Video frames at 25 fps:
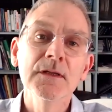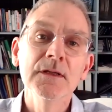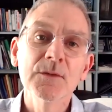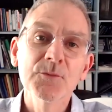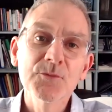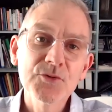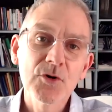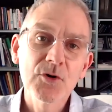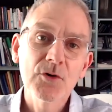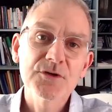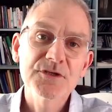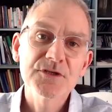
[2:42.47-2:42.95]

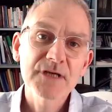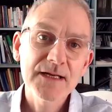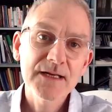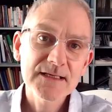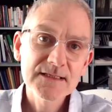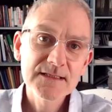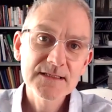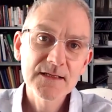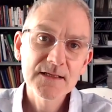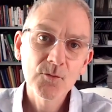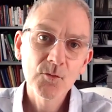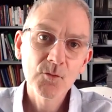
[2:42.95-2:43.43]

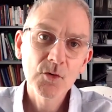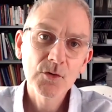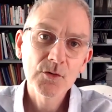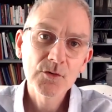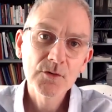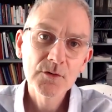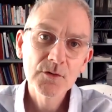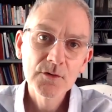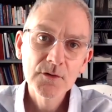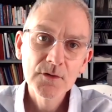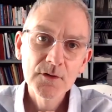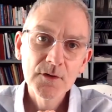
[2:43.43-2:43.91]
projects that
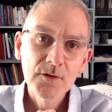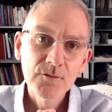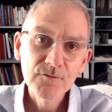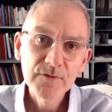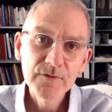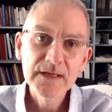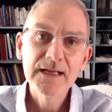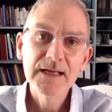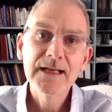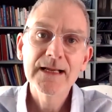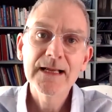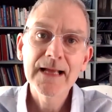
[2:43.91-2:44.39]
will
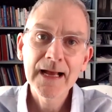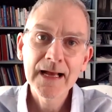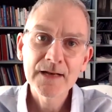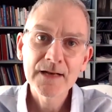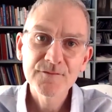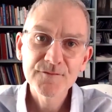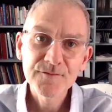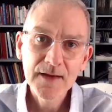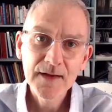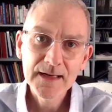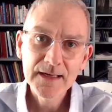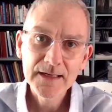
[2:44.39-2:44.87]
really
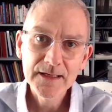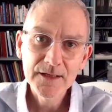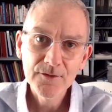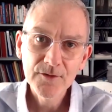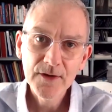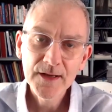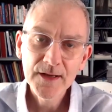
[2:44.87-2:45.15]
add value?